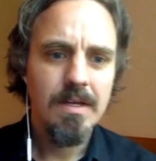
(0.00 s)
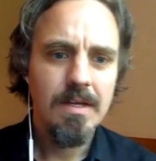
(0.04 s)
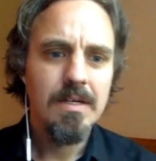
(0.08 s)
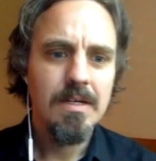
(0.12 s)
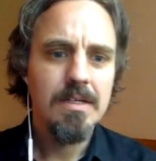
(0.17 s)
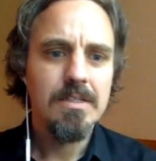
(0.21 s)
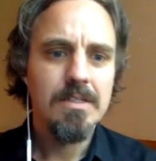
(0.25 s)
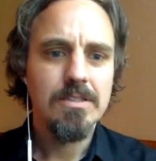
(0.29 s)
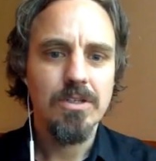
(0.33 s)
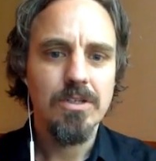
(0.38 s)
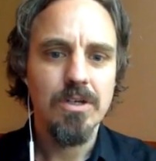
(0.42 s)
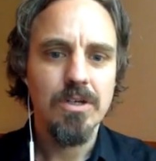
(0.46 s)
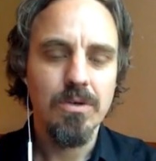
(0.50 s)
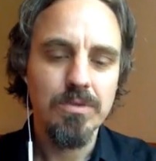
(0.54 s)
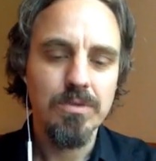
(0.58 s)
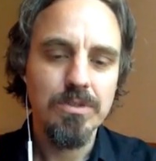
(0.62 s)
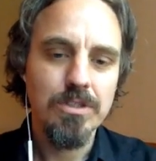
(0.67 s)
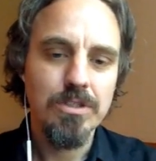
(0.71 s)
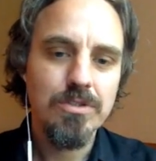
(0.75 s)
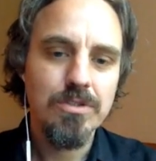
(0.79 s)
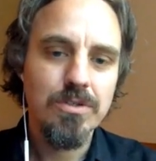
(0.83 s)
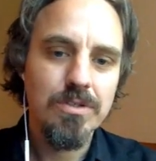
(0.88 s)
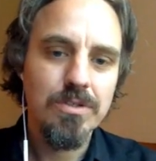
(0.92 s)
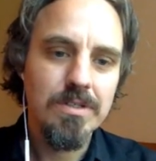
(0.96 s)
So we're
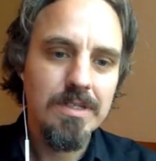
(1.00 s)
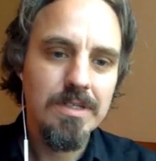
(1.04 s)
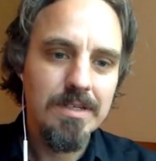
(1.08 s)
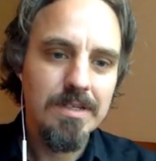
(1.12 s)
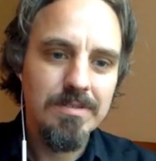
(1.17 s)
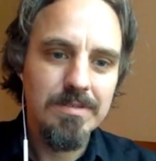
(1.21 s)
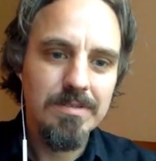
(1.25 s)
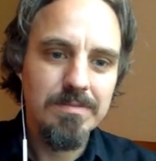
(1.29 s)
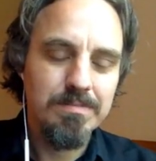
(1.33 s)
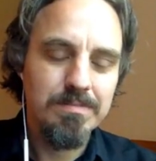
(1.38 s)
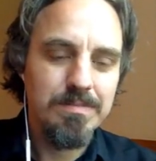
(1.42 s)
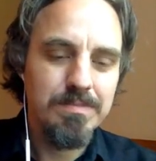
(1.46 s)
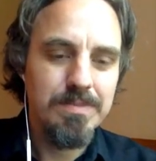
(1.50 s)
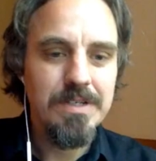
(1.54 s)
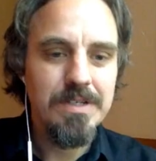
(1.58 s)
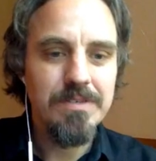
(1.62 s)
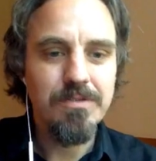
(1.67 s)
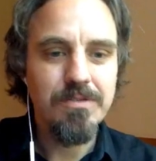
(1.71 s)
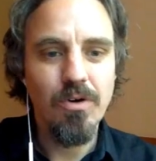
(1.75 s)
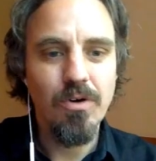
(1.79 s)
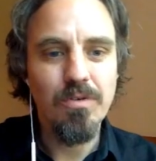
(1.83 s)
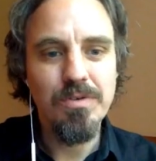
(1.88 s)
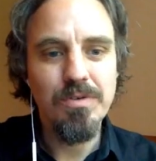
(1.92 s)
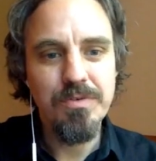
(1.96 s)
just going to give a brief
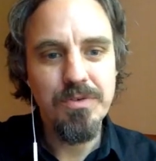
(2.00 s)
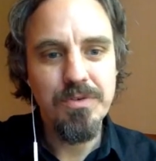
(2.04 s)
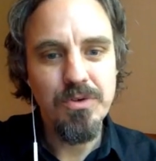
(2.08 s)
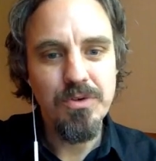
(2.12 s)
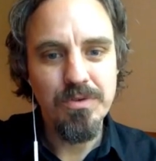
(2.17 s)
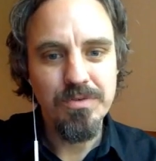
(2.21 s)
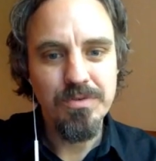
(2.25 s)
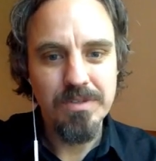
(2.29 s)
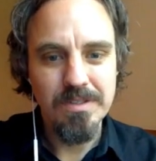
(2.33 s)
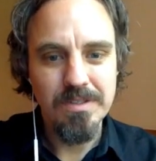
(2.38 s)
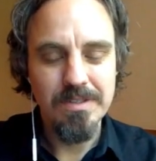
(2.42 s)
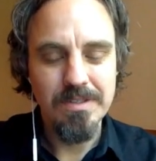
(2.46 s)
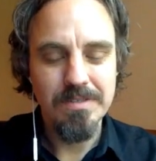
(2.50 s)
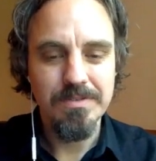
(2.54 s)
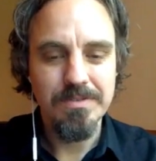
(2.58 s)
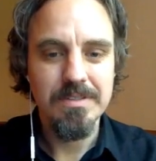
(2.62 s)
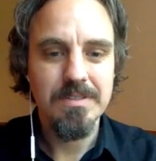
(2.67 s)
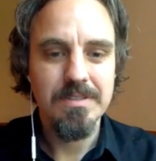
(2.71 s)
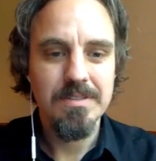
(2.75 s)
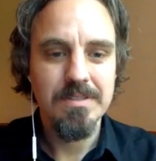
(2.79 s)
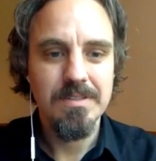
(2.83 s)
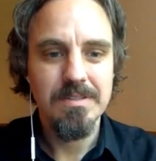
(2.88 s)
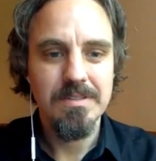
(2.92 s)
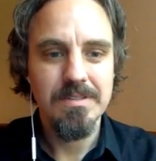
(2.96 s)
overview of the
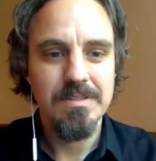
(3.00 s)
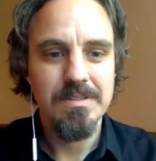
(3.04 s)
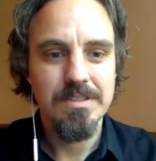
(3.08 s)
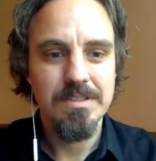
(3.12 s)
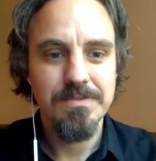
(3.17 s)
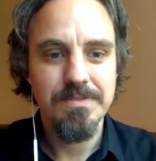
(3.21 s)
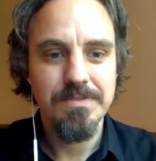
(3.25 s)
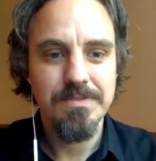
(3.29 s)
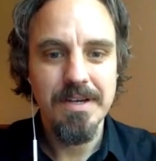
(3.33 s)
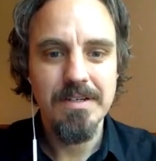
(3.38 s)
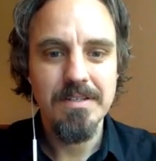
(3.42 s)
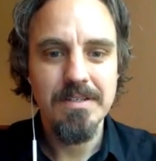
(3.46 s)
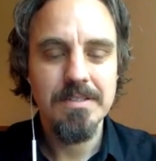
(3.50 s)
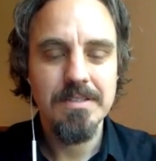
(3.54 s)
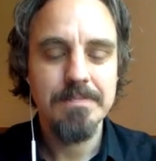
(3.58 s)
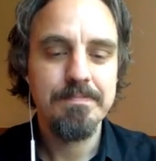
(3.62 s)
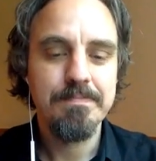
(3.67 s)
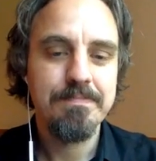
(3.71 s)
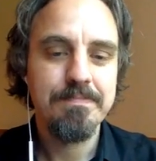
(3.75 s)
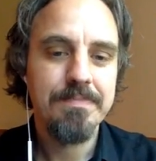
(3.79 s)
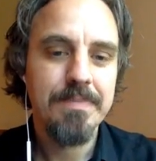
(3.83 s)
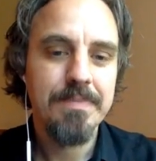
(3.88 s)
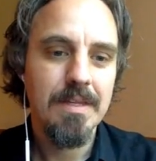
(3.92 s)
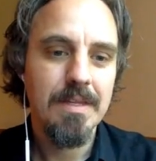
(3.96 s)
different spheres
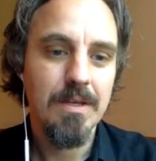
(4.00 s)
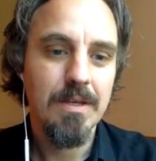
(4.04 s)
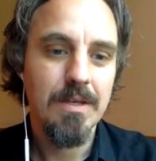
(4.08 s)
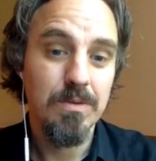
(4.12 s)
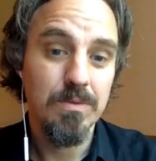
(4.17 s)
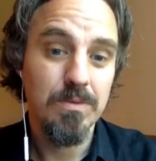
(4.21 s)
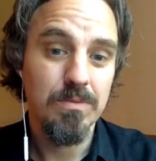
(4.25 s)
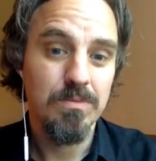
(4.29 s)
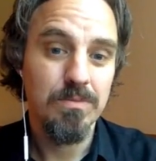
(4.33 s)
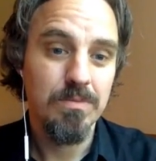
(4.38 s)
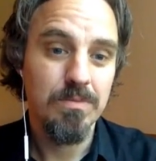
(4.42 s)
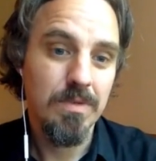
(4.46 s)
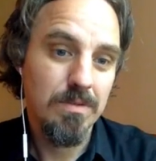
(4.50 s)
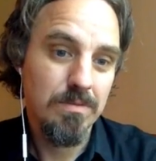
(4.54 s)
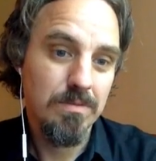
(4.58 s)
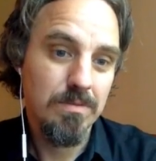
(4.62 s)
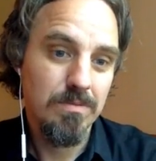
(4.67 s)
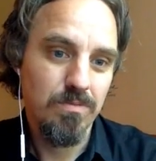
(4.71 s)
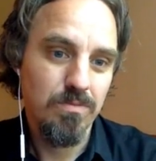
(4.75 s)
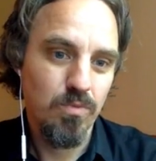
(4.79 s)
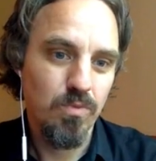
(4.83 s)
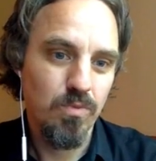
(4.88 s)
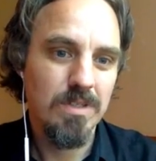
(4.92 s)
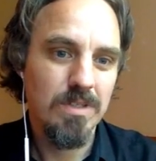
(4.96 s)
and
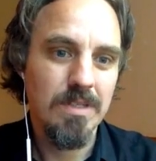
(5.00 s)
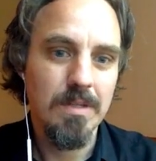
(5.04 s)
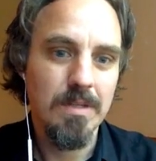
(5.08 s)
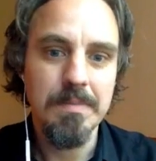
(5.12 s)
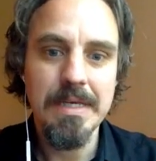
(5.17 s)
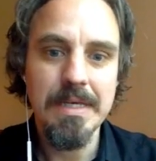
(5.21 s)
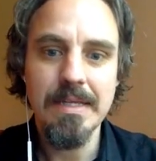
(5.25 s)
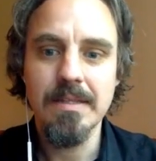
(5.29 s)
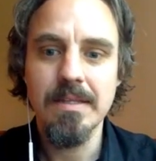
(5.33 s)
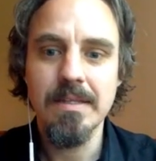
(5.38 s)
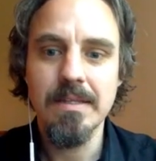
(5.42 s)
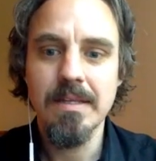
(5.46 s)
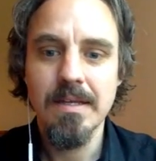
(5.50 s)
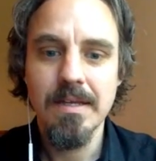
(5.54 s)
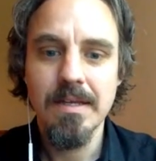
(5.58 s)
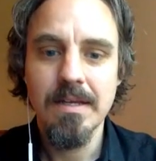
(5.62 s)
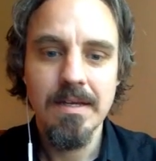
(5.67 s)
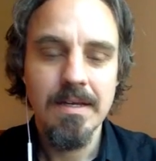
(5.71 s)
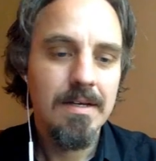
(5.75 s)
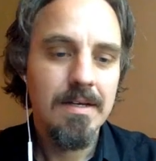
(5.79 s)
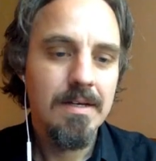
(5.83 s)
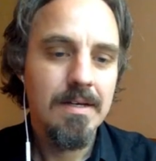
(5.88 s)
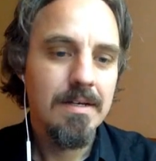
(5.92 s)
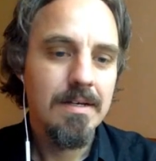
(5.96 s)
what they mean.
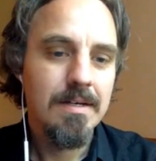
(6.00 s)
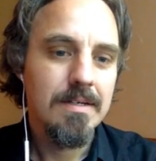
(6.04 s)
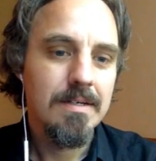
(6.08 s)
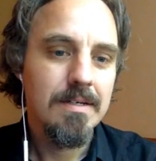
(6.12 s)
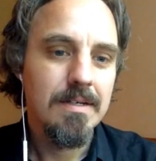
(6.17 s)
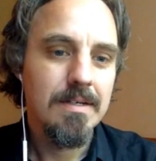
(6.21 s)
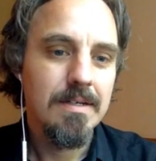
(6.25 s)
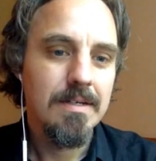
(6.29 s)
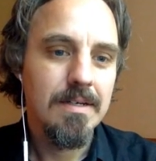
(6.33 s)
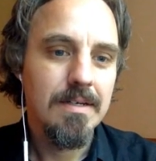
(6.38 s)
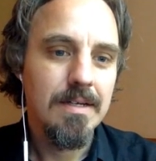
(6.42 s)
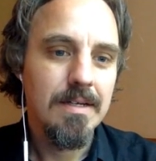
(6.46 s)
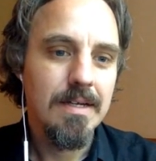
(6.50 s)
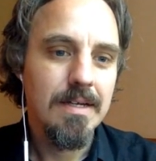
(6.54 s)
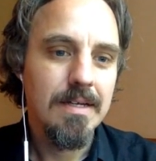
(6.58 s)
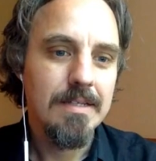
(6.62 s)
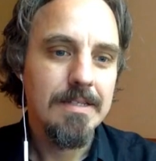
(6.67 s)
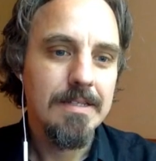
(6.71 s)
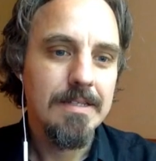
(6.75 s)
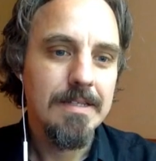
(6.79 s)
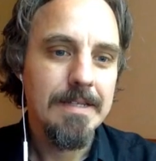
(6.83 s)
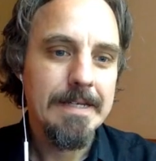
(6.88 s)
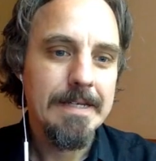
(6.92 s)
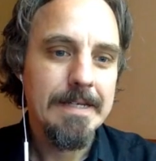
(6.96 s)

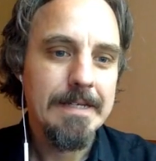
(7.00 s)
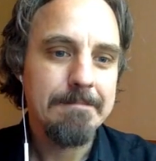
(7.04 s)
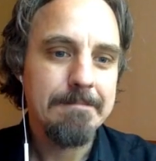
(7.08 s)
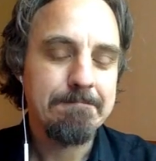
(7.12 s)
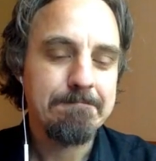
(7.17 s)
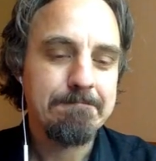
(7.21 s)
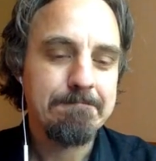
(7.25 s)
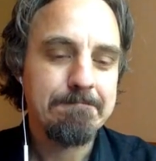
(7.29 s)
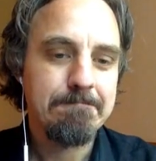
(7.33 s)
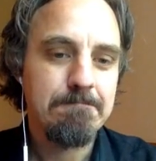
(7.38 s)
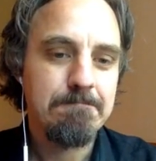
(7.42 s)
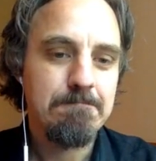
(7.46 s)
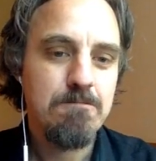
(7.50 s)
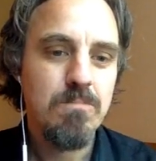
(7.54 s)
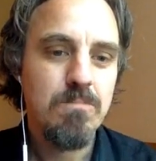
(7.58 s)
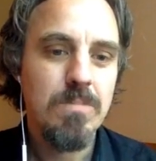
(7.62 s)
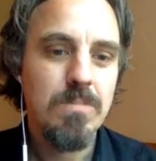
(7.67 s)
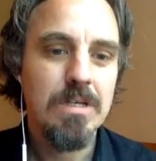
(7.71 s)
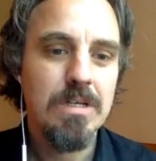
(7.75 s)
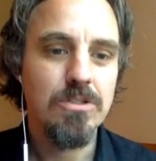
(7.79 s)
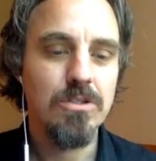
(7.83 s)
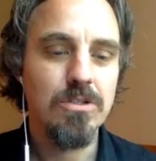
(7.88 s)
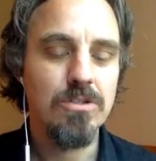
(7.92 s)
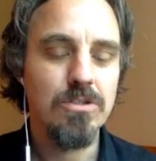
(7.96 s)
And
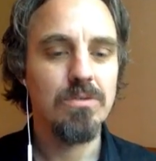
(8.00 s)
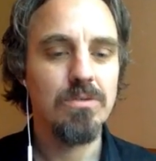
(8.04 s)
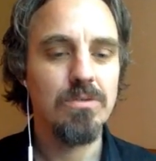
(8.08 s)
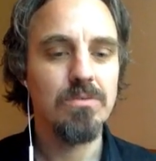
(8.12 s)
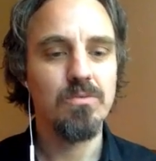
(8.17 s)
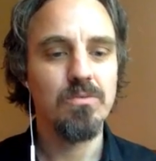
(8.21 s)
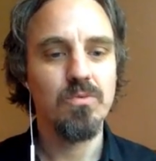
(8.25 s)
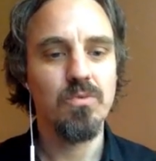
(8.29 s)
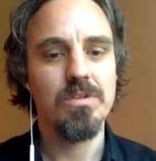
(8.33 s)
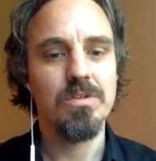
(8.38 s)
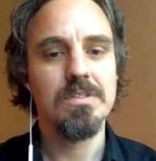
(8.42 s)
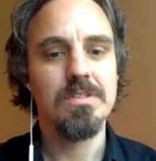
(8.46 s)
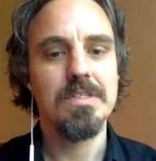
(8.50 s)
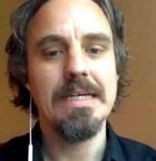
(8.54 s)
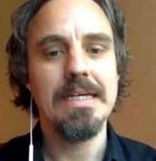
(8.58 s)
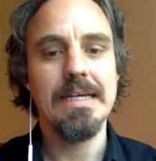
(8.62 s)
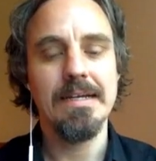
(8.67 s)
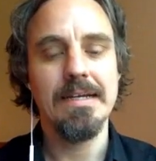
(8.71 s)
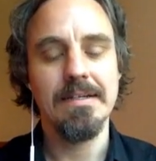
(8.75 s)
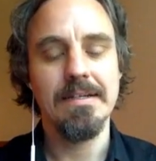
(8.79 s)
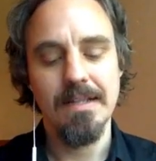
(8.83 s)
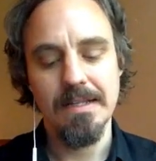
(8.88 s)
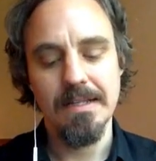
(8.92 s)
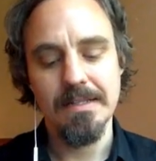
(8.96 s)
it's also worth saying
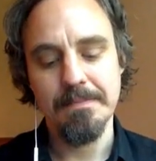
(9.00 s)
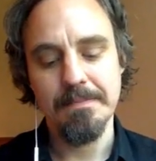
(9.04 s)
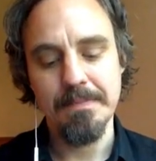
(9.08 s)
here that